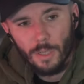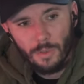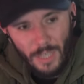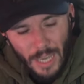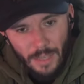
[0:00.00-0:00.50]
What
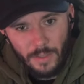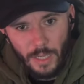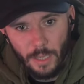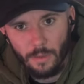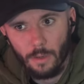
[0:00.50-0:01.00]
you can
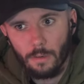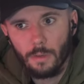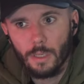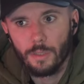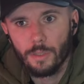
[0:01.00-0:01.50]
take,
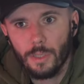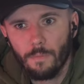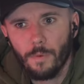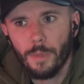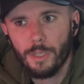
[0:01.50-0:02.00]
though, is
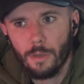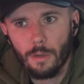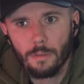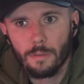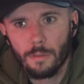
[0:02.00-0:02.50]
information
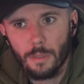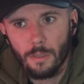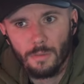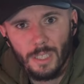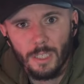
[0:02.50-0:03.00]
on, you
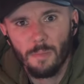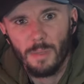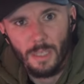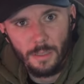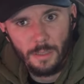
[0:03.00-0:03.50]
know, T T
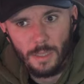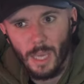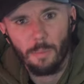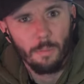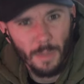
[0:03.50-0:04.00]
Ps,
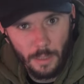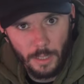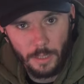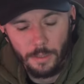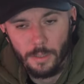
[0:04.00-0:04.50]

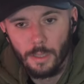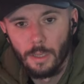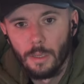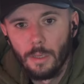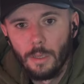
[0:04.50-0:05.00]
capabilities,
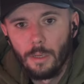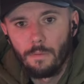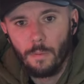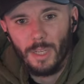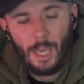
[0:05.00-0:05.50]

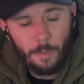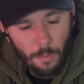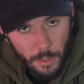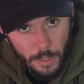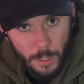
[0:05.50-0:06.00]
from a
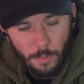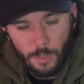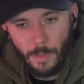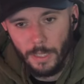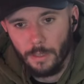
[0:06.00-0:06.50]
capabilities
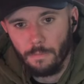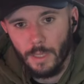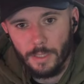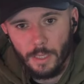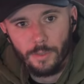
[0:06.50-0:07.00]
perspective.
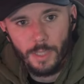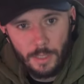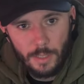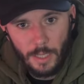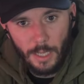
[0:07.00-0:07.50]
That tells
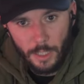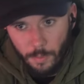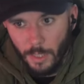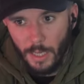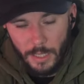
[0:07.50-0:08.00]
us that
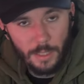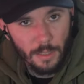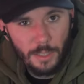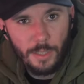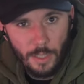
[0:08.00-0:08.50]
Hezbollah has
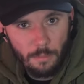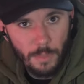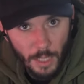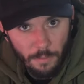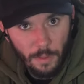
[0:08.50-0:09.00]
at least
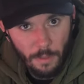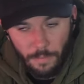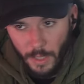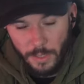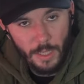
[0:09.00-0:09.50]
some level
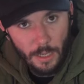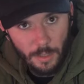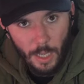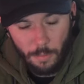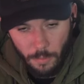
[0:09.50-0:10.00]
of
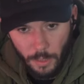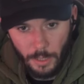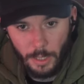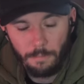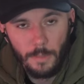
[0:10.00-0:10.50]
anti-air
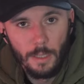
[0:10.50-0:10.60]
capability.